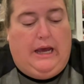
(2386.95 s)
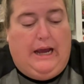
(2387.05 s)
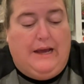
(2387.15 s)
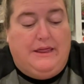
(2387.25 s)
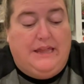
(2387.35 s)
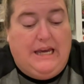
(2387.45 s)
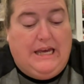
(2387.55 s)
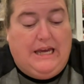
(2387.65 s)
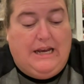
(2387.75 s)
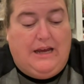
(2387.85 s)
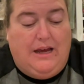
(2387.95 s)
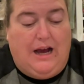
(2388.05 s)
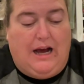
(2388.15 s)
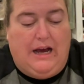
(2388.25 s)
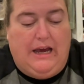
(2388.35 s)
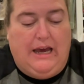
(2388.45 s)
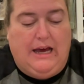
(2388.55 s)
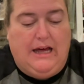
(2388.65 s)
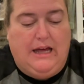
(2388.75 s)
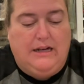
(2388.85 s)
And then I
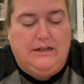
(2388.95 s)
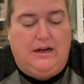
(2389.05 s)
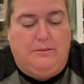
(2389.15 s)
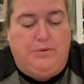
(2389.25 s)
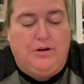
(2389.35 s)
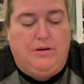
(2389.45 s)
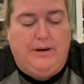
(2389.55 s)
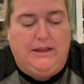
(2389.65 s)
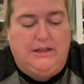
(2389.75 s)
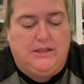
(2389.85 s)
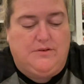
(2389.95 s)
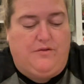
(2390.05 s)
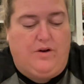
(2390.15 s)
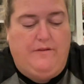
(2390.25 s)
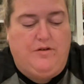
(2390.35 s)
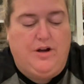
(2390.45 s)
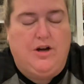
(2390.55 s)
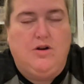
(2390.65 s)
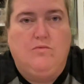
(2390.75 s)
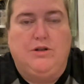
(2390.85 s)
had a book on my list forever
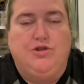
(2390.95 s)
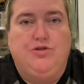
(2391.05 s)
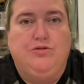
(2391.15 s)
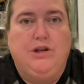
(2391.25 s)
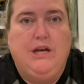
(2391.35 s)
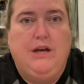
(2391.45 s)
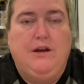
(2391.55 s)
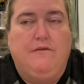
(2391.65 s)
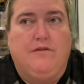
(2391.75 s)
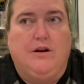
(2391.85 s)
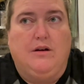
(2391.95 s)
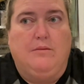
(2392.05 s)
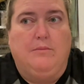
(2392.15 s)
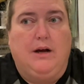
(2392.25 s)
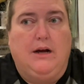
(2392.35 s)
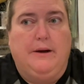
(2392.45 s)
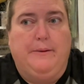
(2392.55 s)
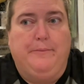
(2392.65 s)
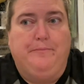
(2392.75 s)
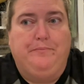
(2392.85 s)
ago when Julie from
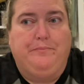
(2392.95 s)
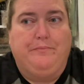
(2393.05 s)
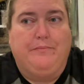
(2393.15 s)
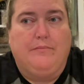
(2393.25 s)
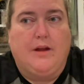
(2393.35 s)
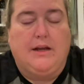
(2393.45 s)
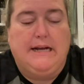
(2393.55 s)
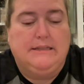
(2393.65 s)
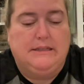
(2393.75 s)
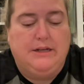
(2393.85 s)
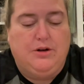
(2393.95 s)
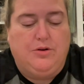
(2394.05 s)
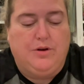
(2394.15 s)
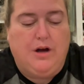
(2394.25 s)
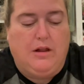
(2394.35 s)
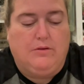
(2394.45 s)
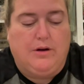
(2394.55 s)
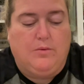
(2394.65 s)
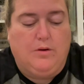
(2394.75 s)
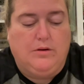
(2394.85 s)
Kansas City Girl in a
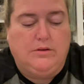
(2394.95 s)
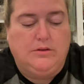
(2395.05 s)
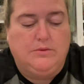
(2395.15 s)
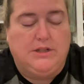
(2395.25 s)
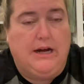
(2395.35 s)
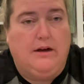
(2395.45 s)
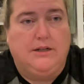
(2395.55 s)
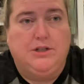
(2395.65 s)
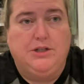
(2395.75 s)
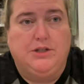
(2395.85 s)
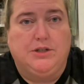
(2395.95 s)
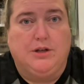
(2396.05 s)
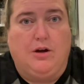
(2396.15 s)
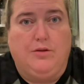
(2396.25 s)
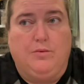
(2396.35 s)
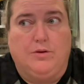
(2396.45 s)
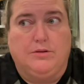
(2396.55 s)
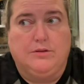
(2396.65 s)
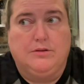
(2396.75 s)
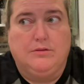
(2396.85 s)
Colorado World, which now I guess she's just in all the
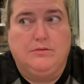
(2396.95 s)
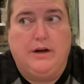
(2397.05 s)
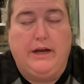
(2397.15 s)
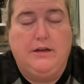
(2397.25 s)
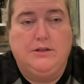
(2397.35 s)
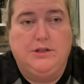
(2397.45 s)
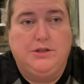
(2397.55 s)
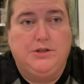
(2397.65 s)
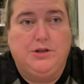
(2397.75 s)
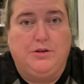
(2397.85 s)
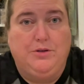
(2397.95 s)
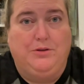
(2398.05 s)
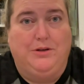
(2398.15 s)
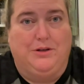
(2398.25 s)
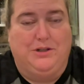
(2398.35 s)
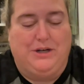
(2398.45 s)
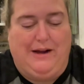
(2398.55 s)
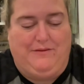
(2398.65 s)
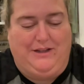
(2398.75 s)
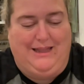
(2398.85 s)
worlds, right? She's just all doing her
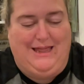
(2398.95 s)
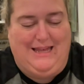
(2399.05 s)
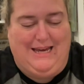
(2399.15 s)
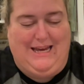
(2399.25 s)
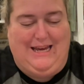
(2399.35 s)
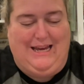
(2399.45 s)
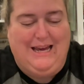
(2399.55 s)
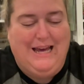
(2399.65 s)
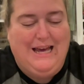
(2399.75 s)
traveling thing.